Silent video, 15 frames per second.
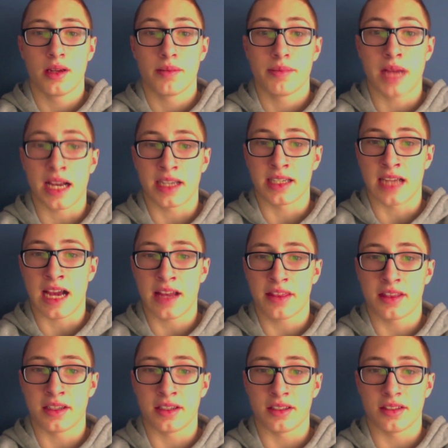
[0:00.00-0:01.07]
Back in
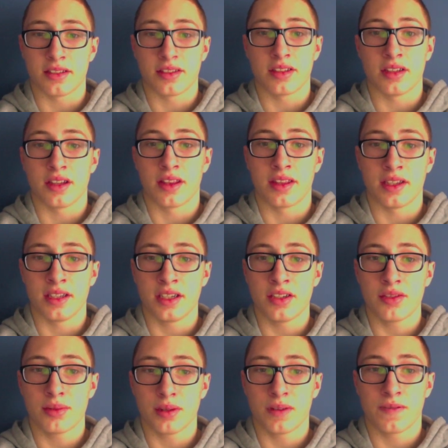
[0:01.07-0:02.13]
Athens, the
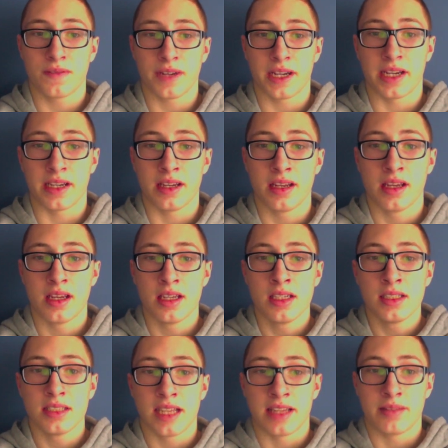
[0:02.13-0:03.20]
Athenians were afraid
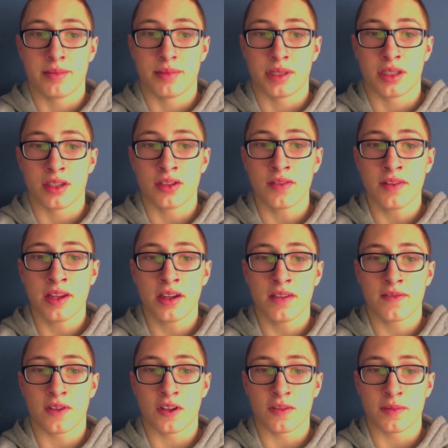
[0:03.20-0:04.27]
that because of their
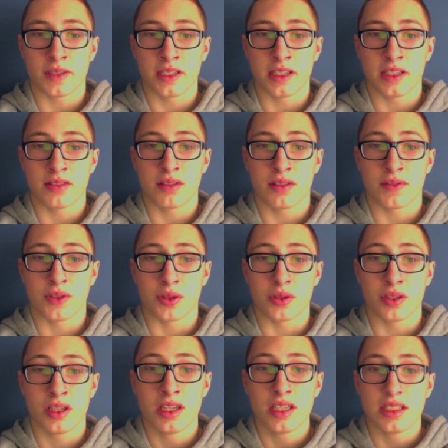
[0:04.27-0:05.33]
involvement in the revolt
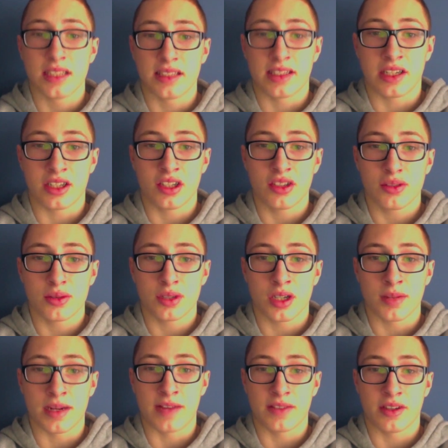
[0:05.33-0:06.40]
that Darius would
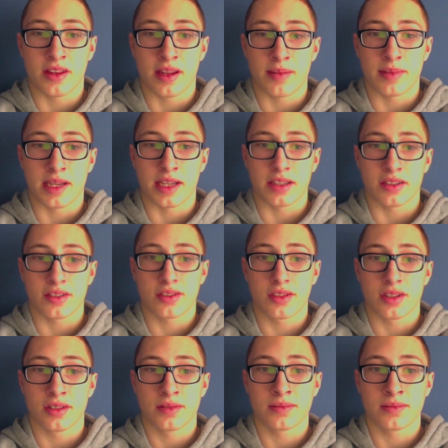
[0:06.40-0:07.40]
come after them next.